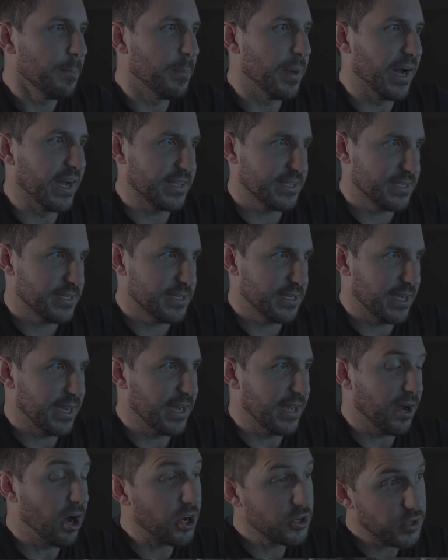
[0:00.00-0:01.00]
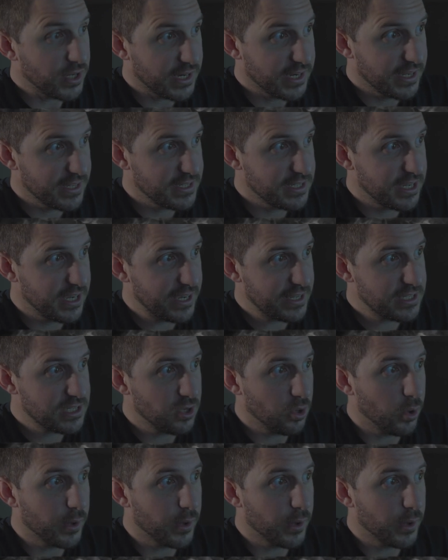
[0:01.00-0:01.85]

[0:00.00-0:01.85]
But eye tracking is ticked.